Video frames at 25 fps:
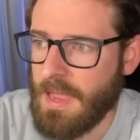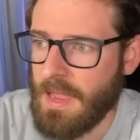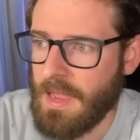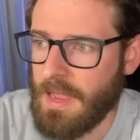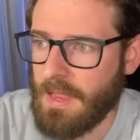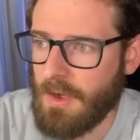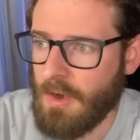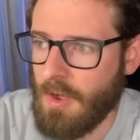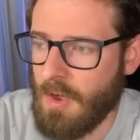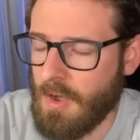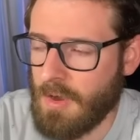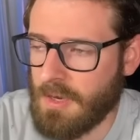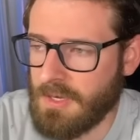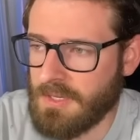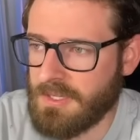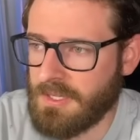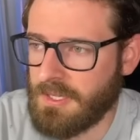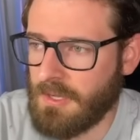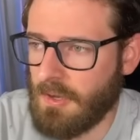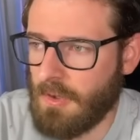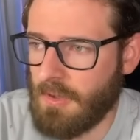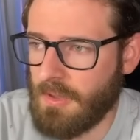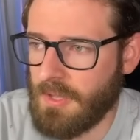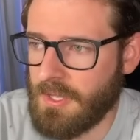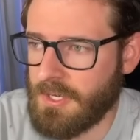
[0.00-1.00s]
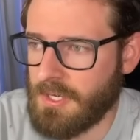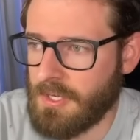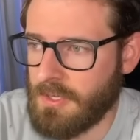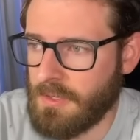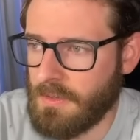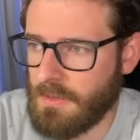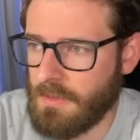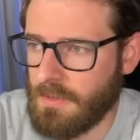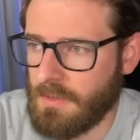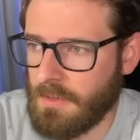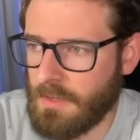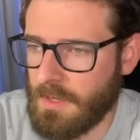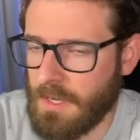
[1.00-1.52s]
And honestly, all I
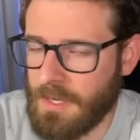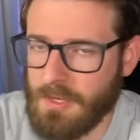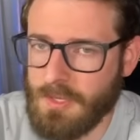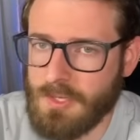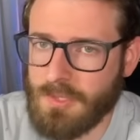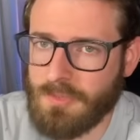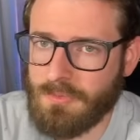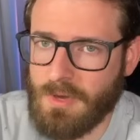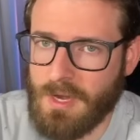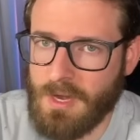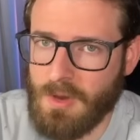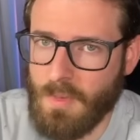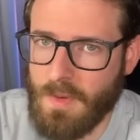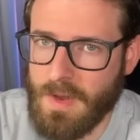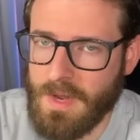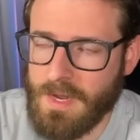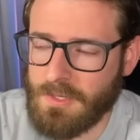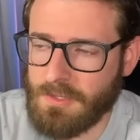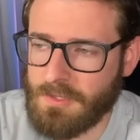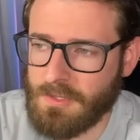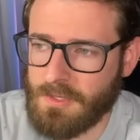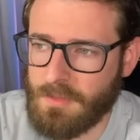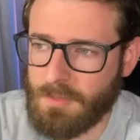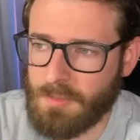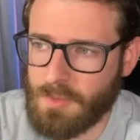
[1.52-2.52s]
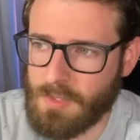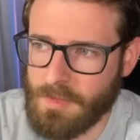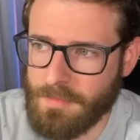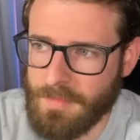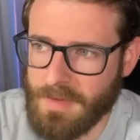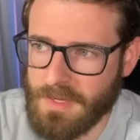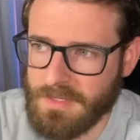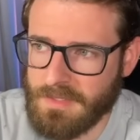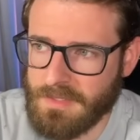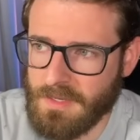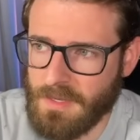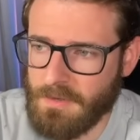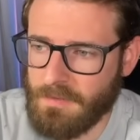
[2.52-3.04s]
do, I use Railway to deploy
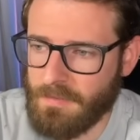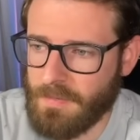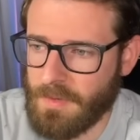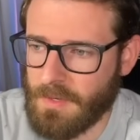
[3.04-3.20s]
my stuff,